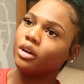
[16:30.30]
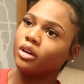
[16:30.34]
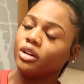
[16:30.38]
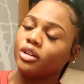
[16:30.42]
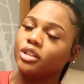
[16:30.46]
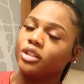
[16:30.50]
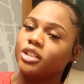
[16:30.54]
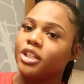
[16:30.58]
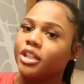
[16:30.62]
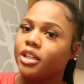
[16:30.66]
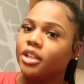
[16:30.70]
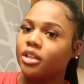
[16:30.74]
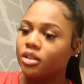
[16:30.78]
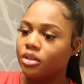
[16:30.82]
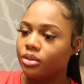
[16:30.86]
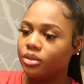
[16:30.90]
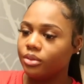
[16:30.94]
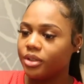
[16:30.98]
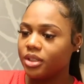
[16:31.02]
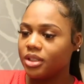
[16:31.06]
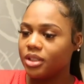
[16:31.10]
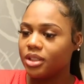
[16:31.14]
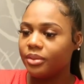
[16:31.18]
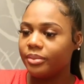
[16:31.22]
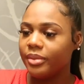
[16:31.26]
on our channel
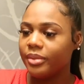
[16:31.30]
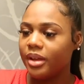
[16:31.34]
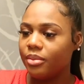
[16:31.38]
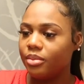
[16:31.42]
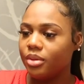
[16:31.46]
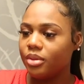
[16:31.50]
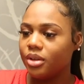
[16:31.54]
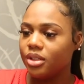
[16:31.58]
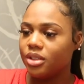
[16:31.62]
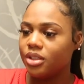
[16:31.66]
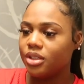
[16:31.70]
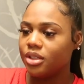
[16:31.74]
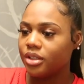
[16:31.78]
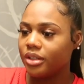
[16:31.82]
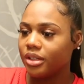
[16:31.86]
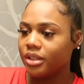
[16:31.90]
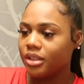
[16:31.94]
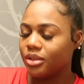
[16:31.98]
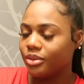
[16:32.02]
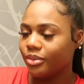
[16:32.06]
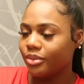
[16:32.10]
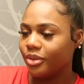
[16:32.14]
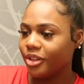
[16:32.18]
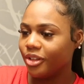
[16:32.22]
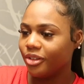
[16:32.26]
once the baby is here
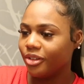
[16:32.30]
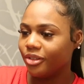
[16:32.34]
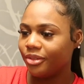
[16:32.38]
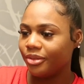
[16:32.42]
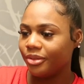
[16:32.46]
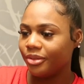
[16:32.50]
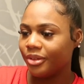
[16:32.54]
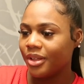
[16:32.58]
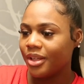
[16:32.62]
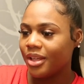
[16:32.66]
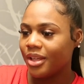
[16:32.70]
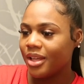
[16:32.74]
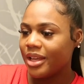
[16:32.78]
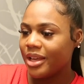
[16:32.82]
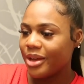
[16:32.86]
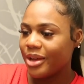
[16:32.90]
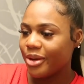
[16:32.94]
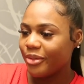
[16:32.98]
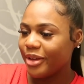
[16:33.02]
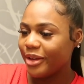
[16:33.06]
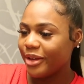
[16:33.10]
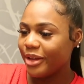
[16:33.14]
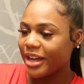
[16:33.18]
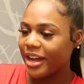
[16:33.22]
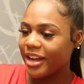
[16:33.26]
as well.
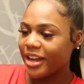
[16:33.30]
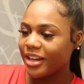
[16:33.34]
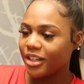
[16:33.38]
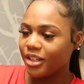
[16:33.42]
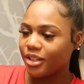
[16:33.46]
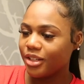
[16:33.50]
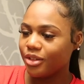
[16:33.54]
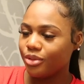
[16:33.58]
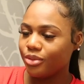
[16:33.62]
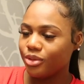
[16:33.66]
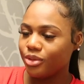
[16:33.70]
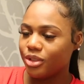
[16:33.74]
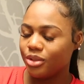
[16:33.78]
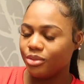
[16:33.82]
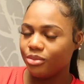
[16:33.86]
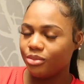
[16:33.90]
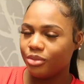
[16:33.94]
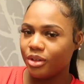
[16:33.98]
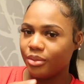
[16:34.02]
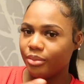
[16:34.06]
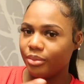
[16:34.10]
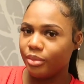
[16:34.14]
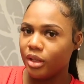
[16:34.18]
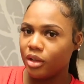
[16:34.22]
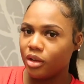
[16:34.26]
We kind of do just
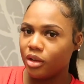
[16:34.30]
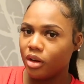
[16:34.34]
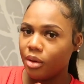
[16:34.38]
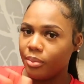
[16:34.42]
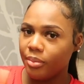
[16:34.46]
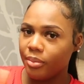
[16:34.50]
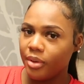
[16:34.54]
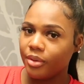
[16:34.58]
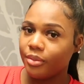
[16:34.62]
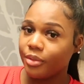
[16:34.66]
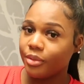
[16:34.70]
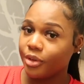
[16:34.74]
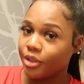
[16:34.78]
want to be open